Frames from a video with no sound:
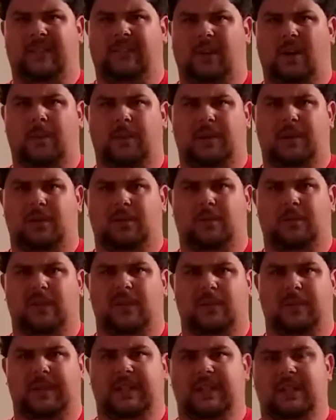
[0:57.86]
up here
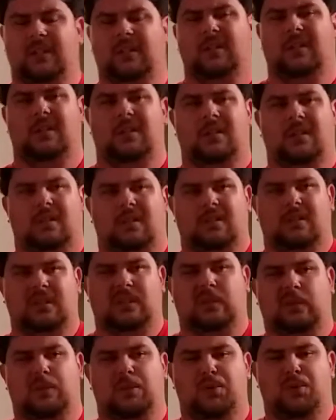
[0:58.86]
with me
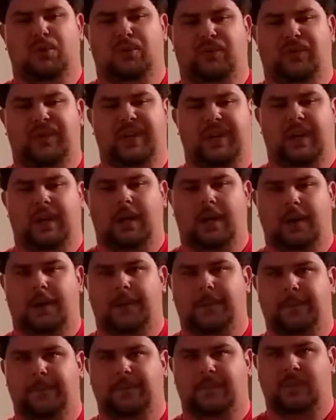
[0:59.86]
since we moved.
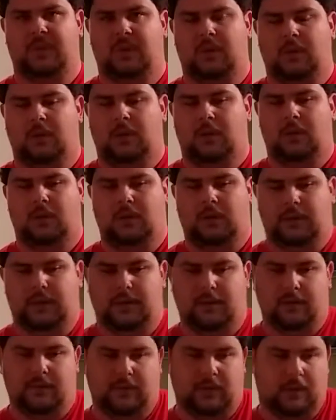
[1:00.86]

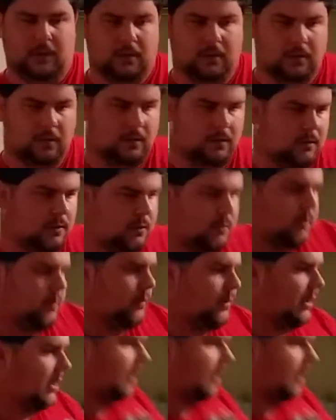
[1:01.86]
They're over here to the